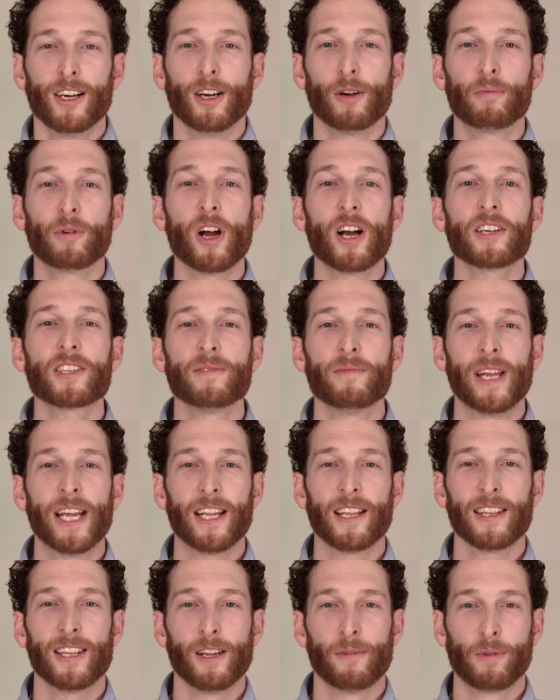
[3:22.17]

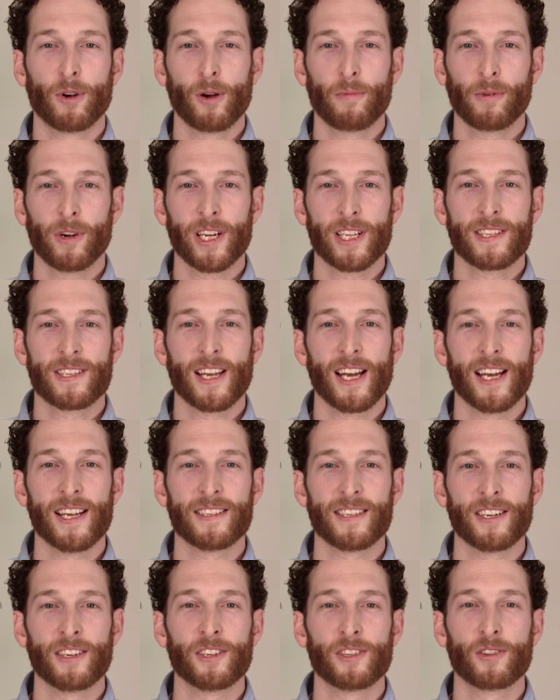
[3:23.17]
Approximating the appropriate
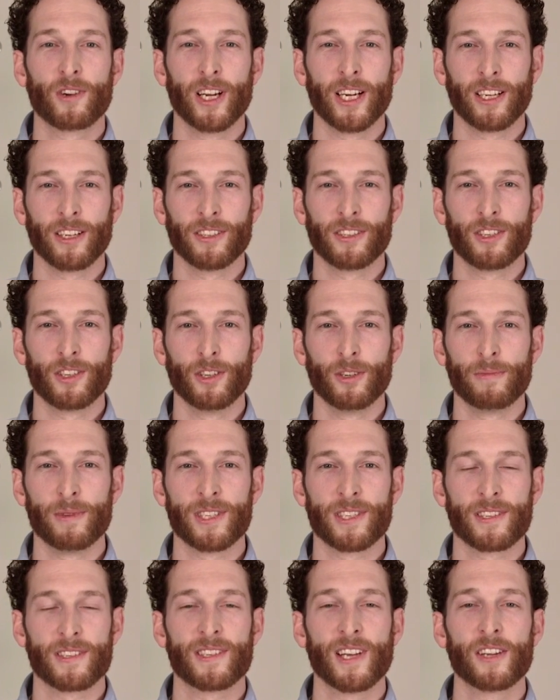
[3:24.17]
size endotracheal tube
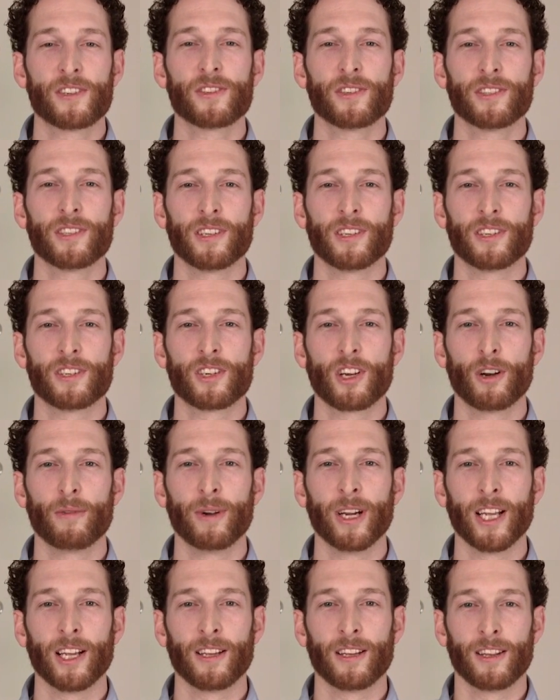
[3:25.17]
is essential to
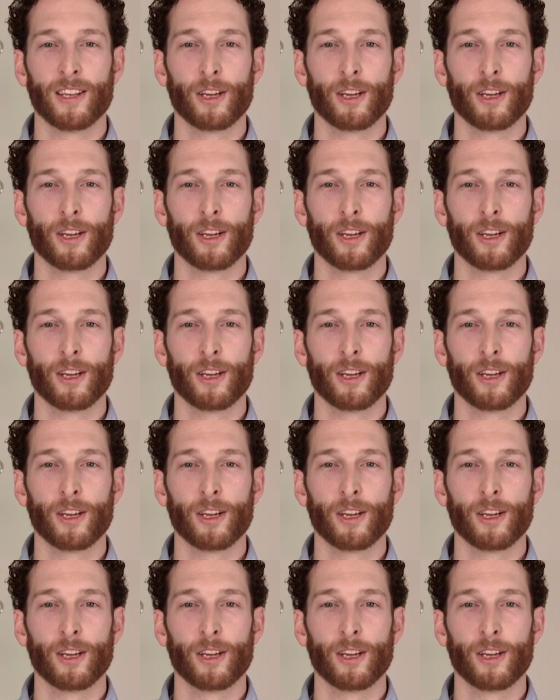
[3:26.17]
determining